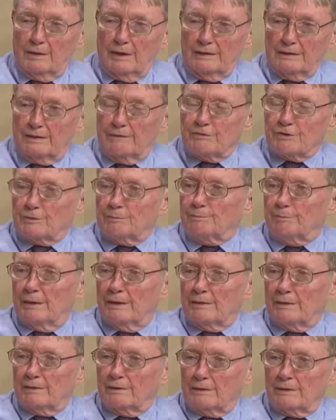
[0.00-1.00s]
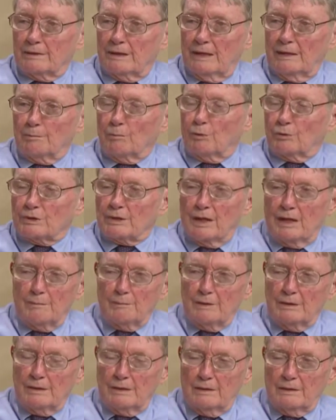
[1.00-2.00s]
and give us a better and more
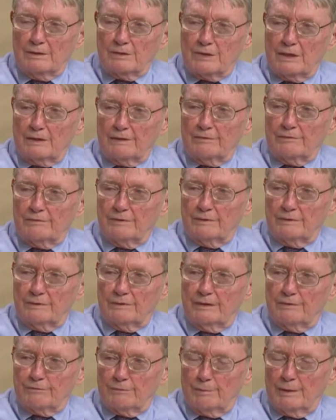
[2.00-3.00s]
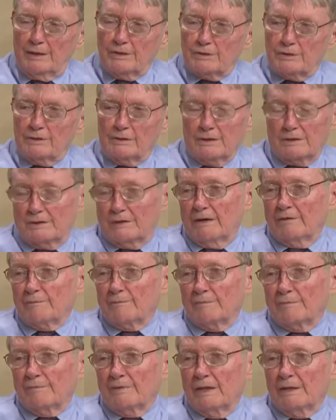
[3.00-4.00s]
timely uh, set of uh, information. I'm
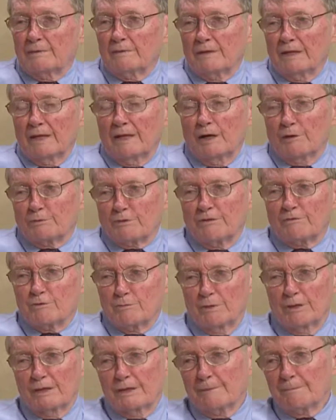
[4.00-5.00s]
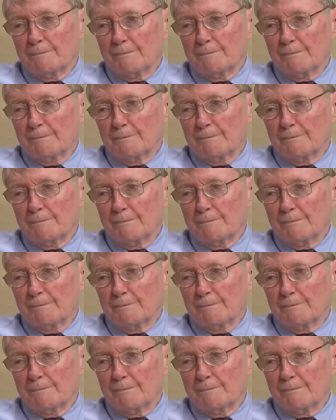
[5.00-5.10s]
not sure that, every, that helps everybody.